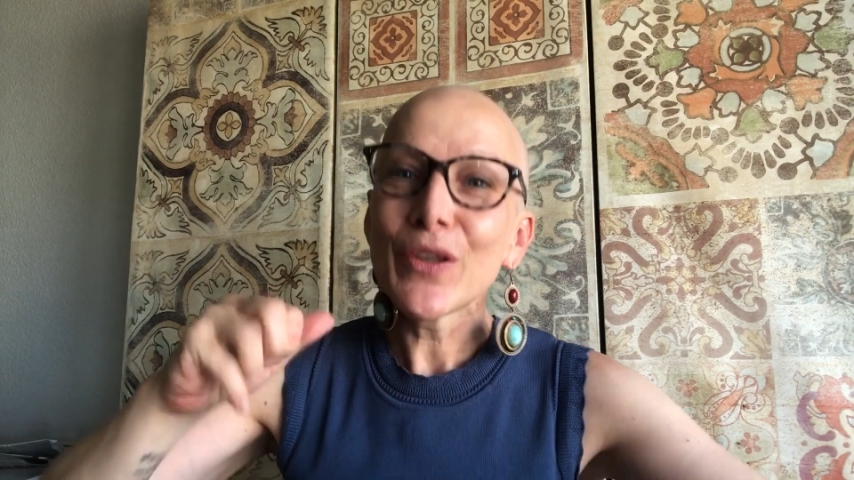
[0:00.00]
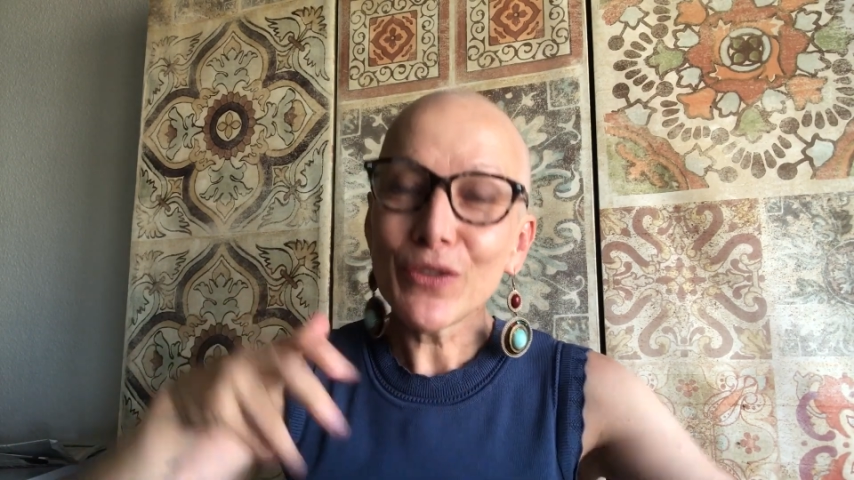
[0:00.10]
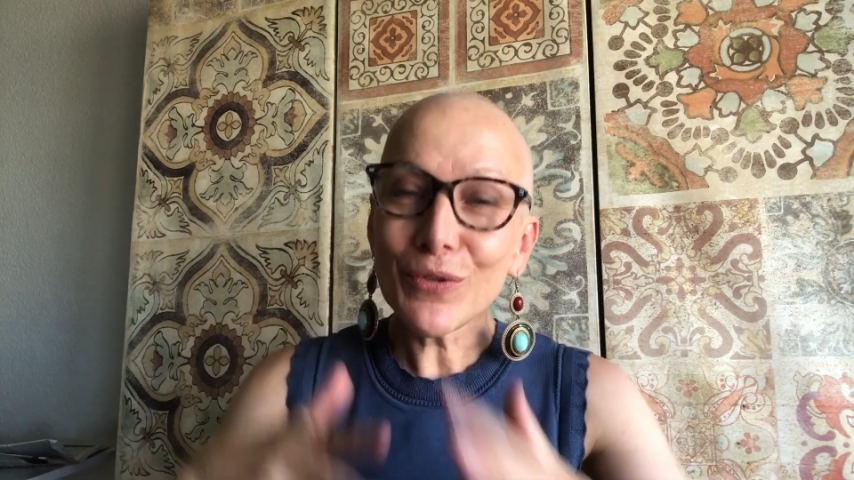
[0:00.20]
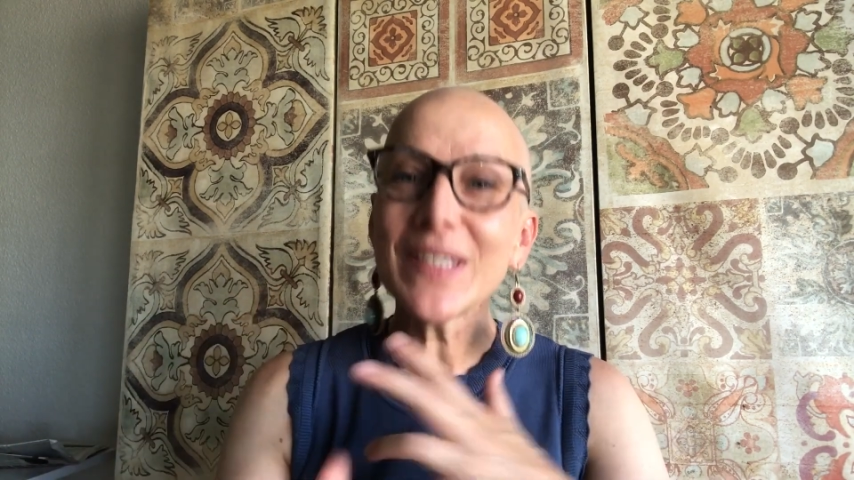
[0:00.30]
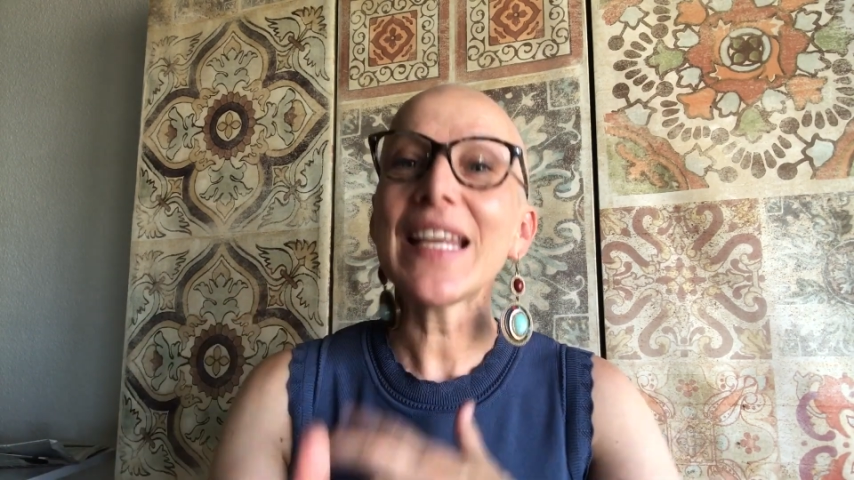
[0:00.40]

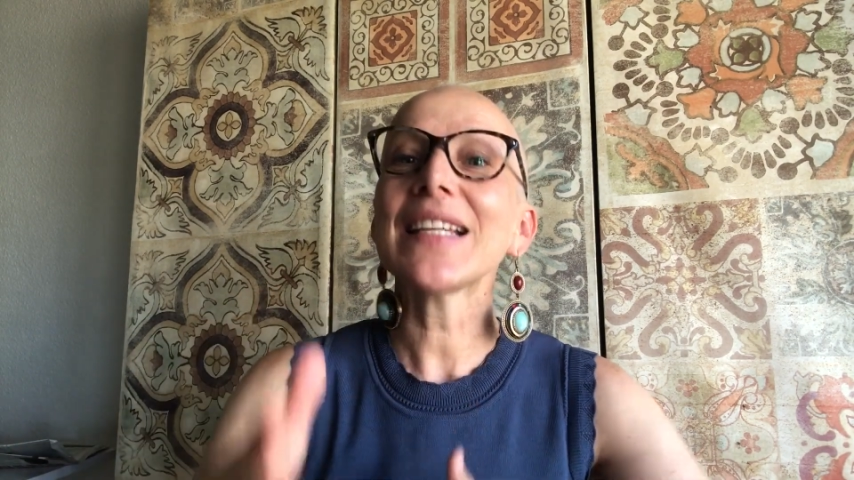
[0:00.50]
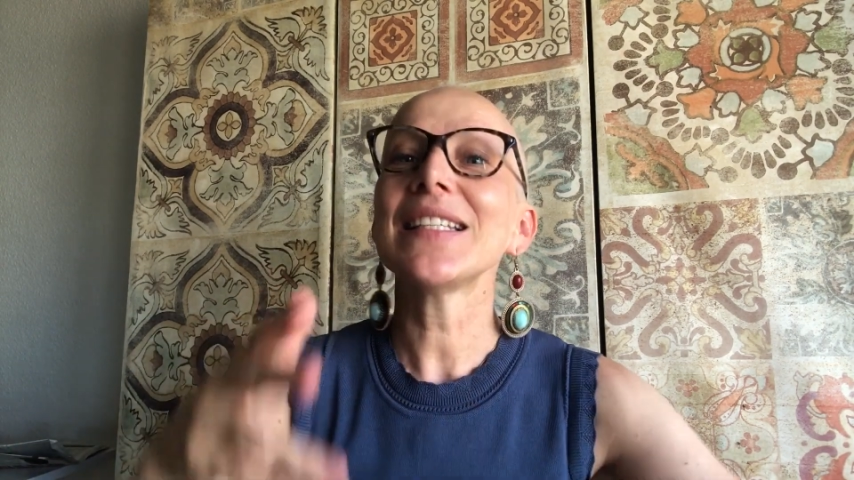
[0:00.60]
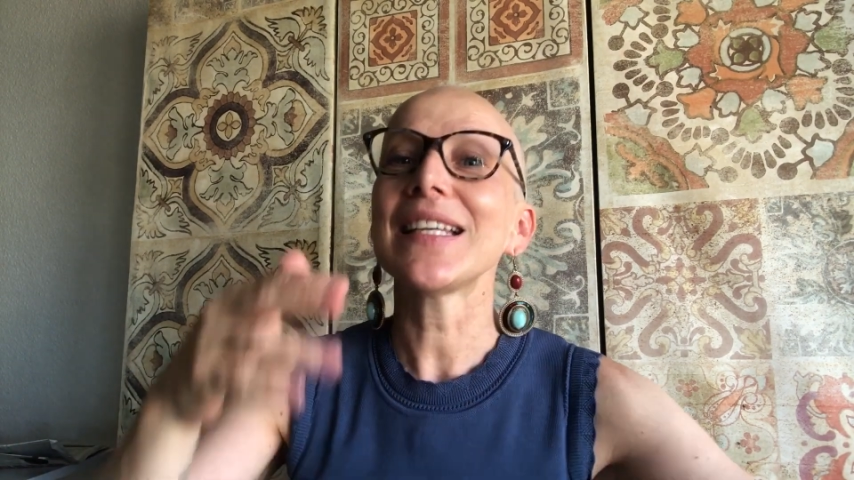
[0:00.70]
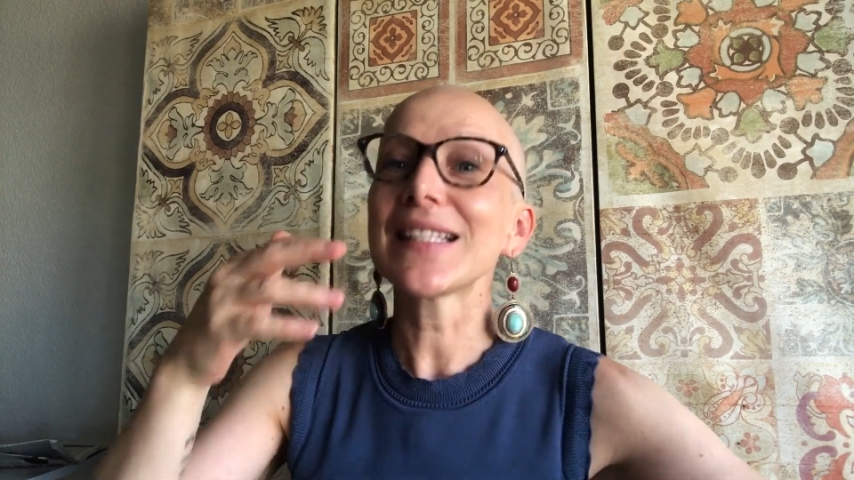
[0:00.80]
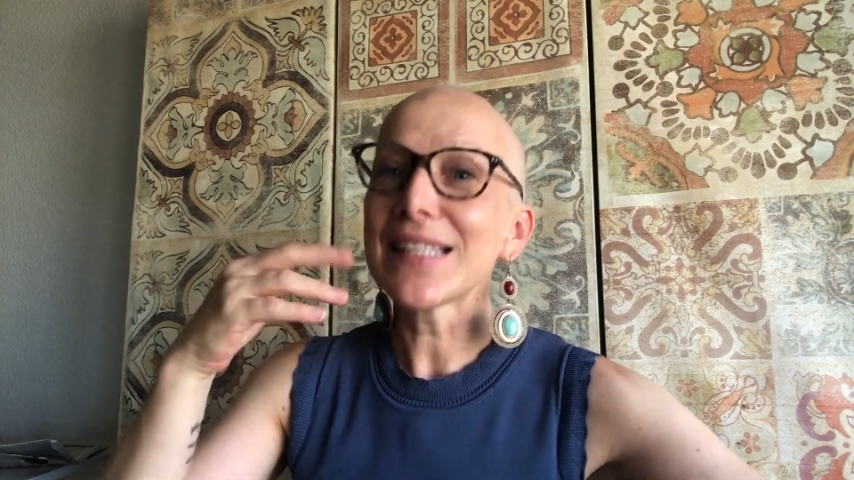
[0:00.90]
through
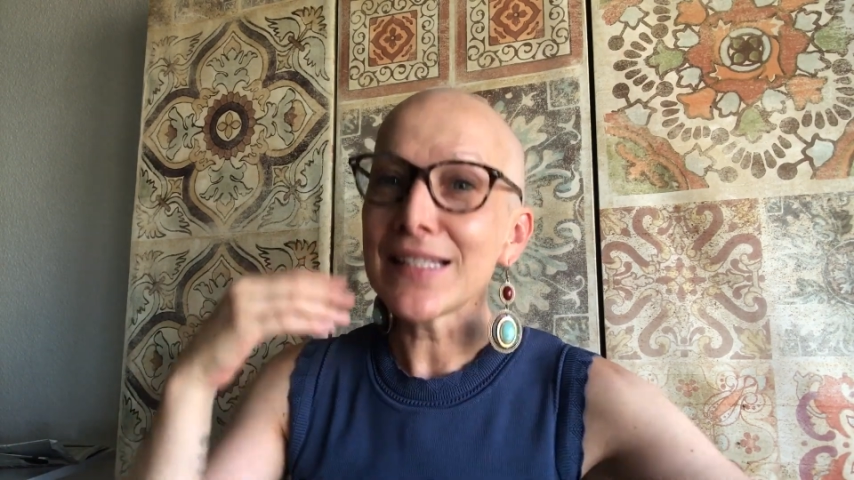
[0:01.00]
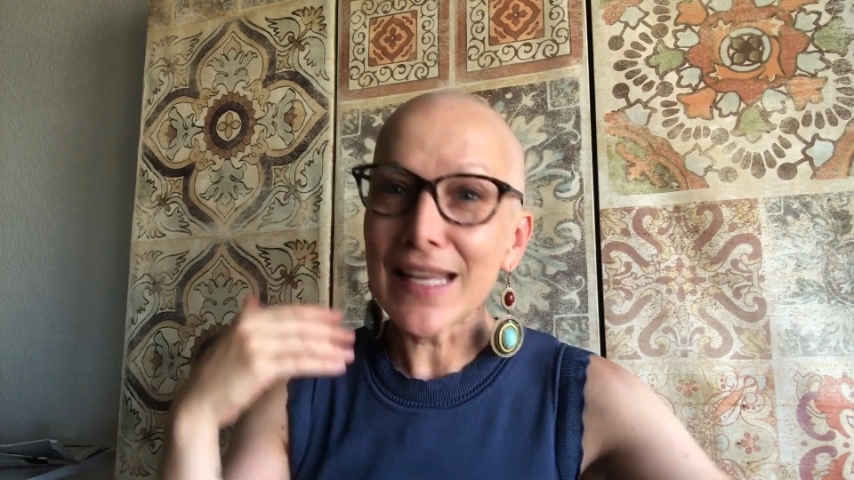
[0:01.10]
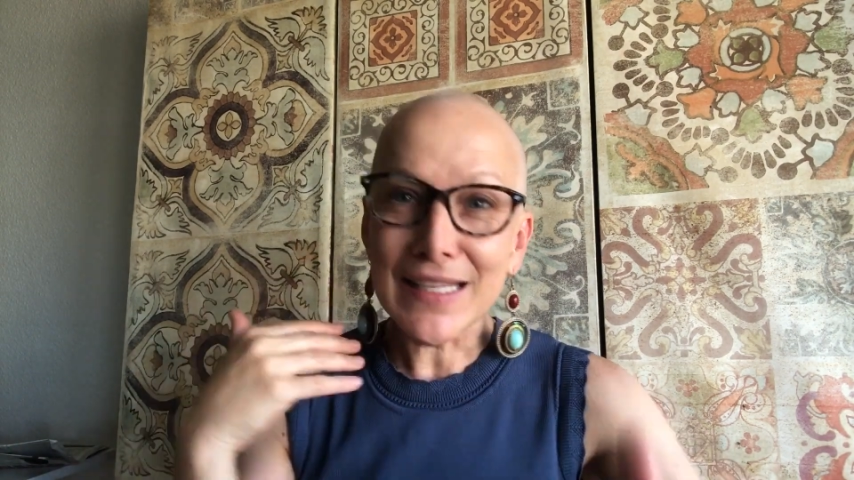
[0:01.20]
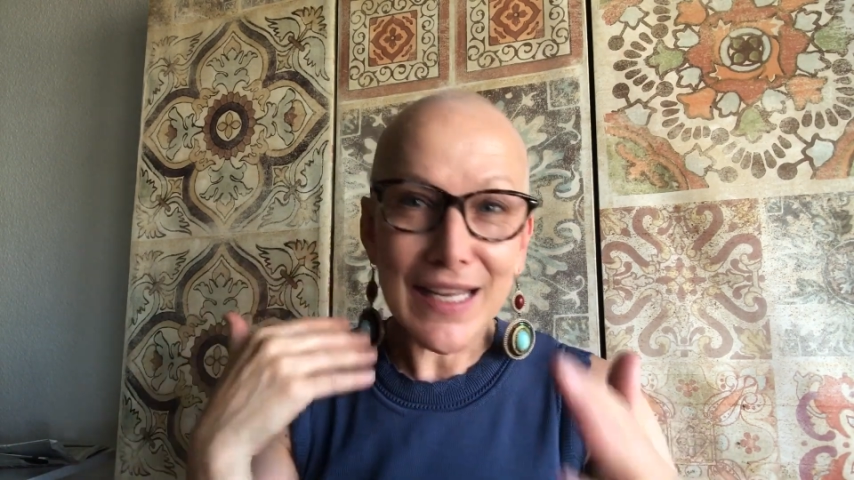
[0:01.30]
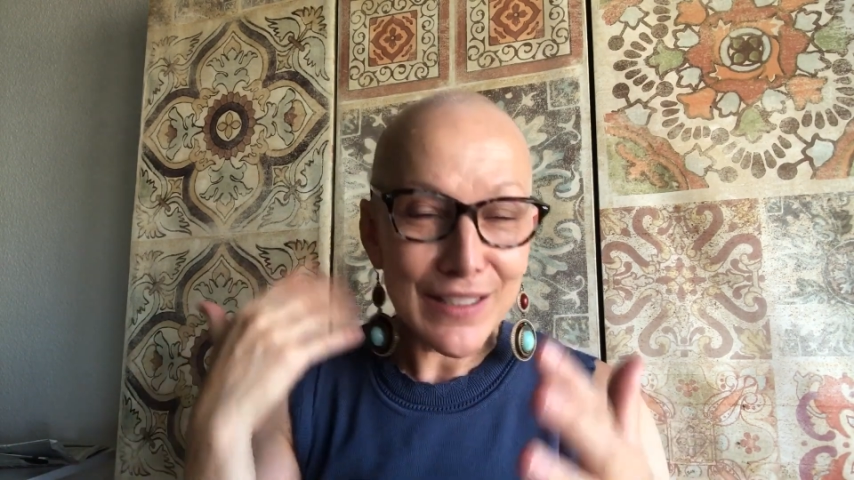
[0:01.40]
techniques
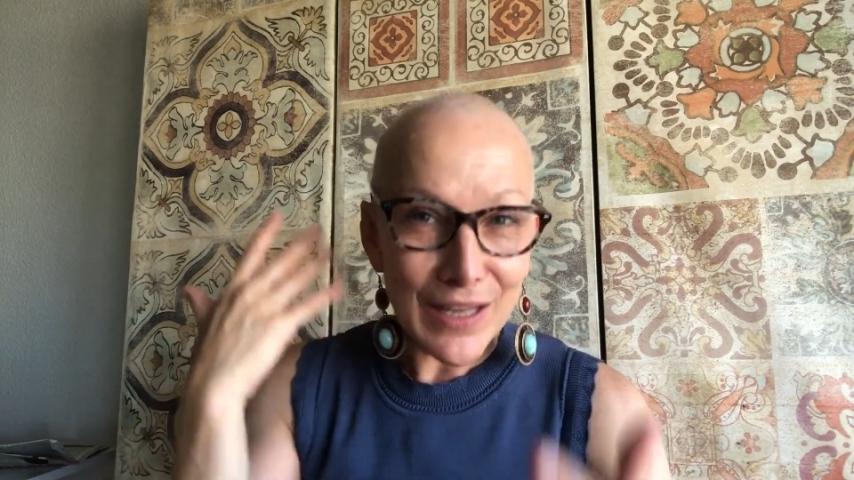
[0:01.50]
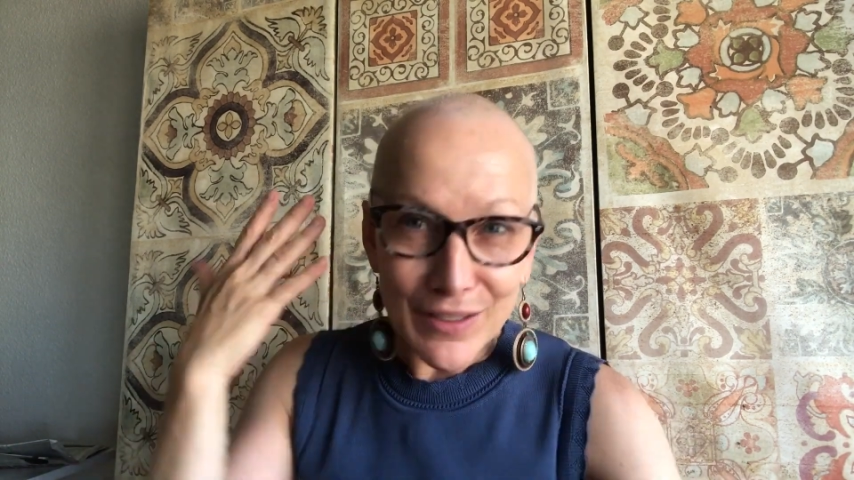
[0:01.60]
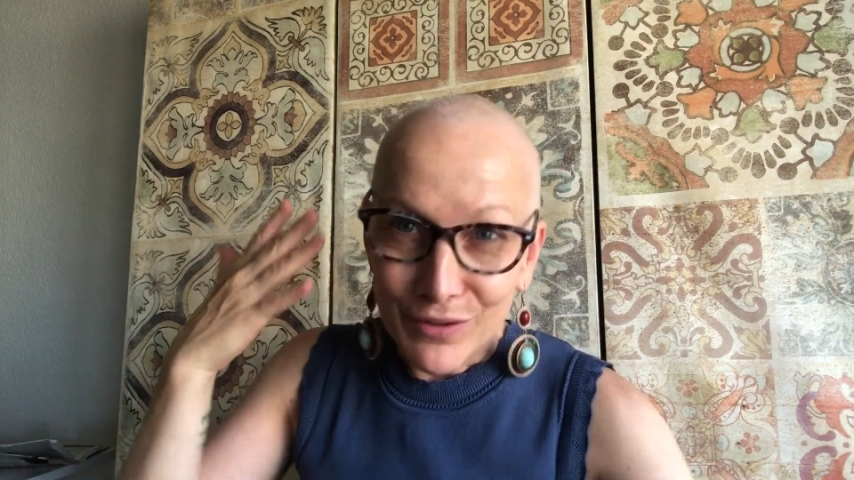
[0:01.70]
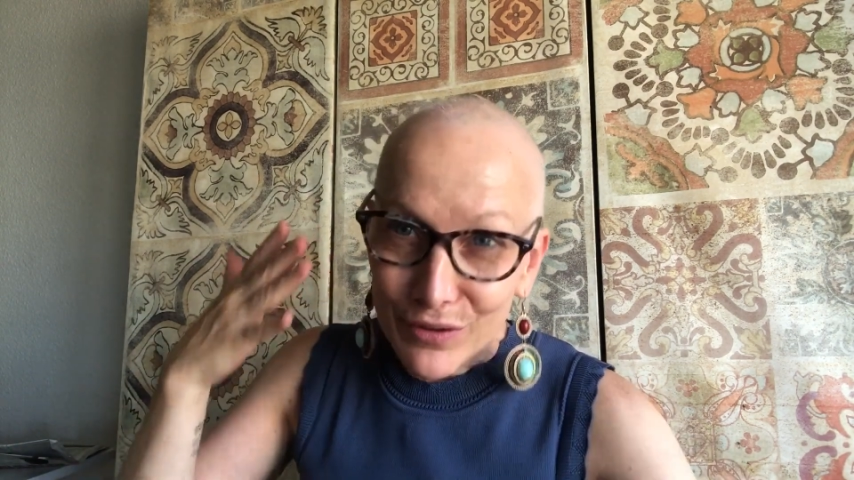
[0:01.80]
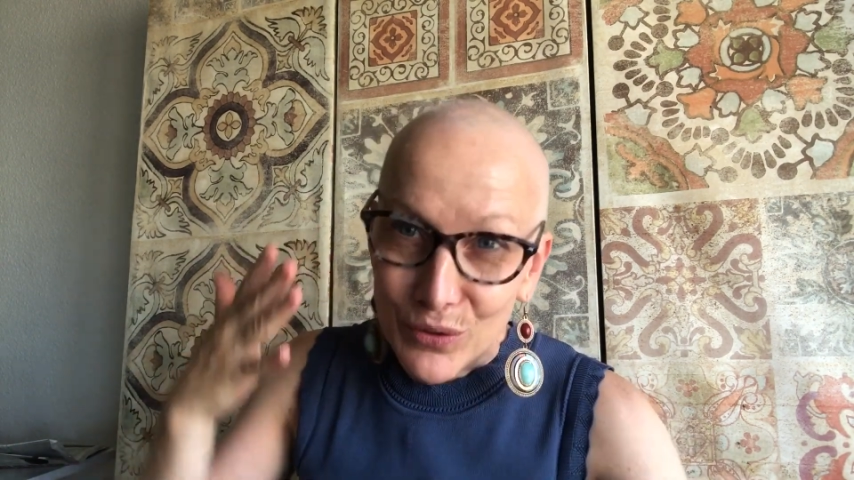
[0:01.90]

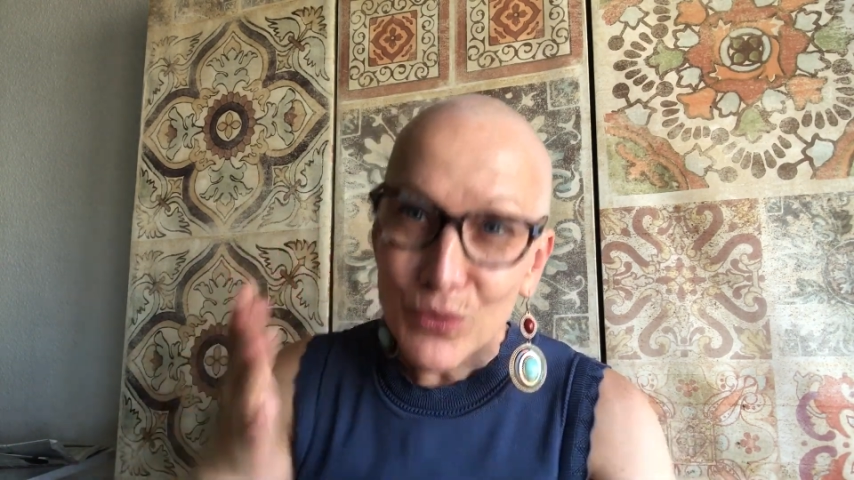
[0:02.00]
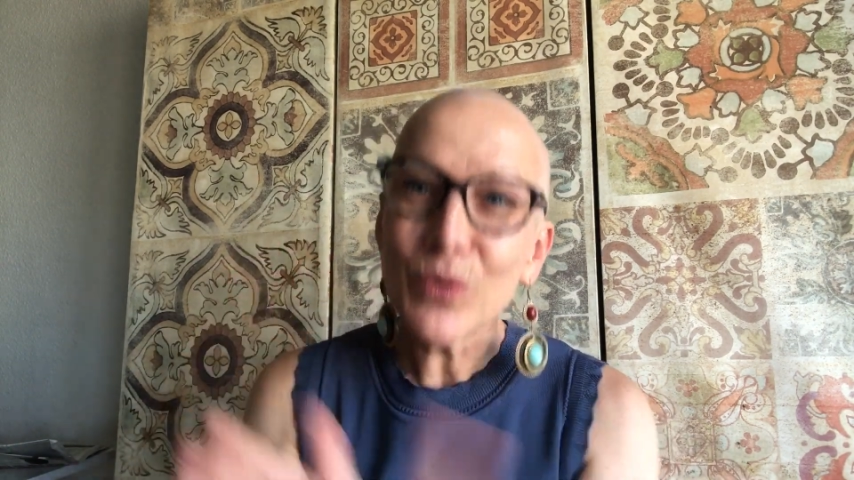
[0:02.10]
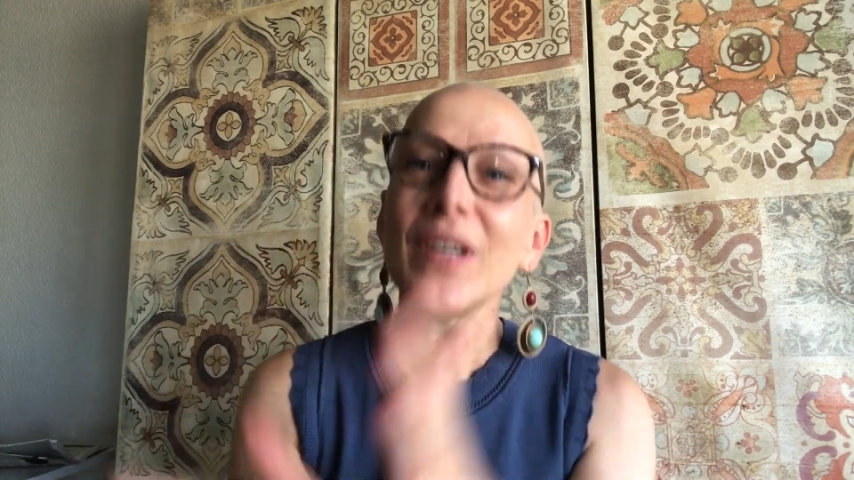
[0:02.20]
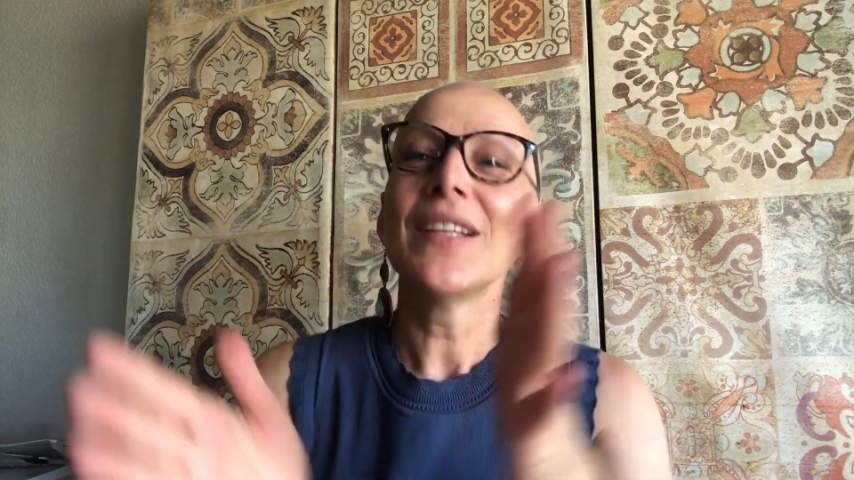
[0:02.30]
and through